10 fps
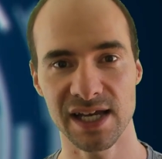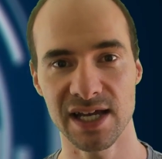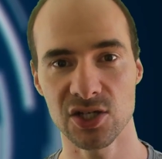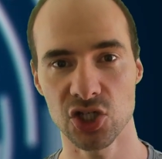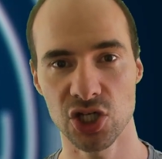
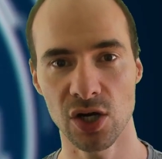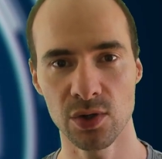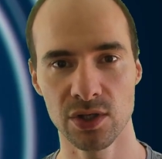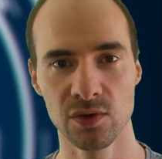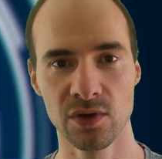and show
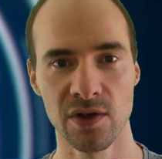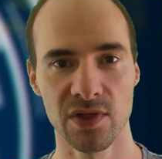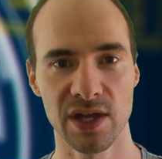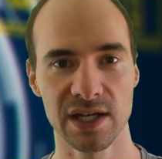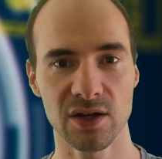you
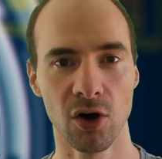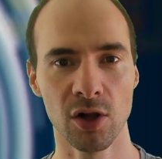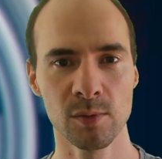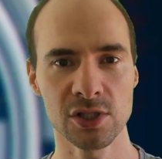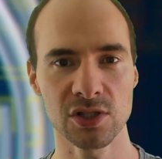that
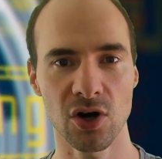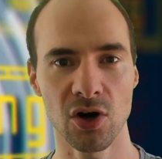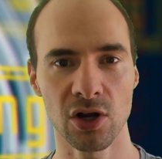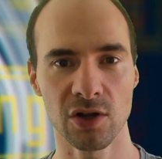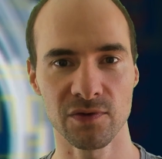almost
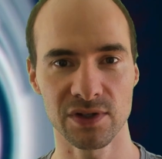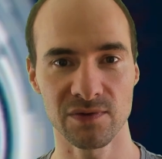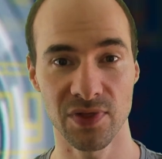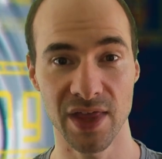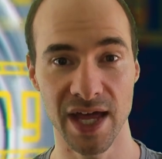all of
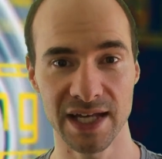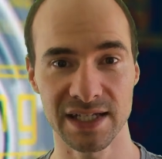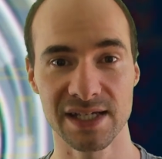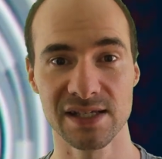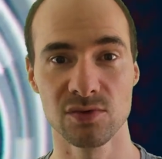that
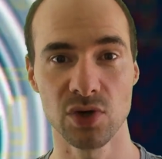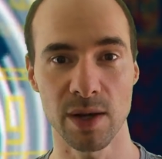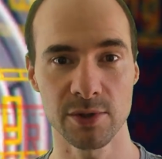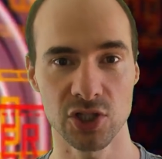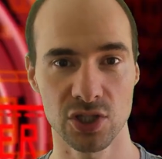is
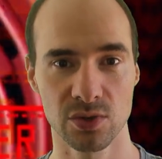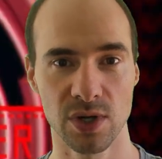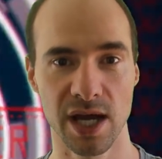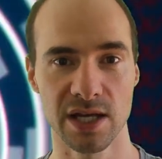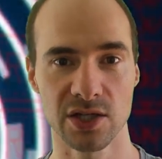rubbish too
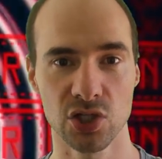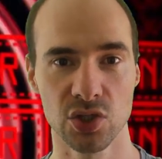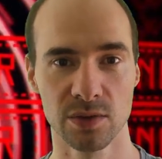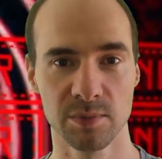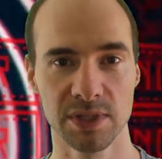and
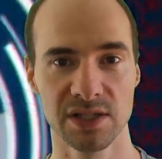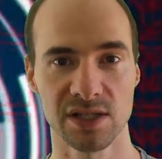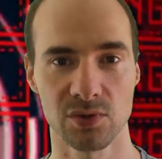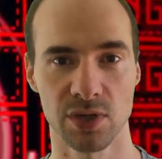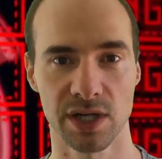should be
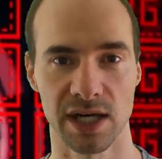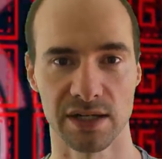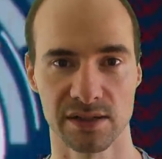disregarded.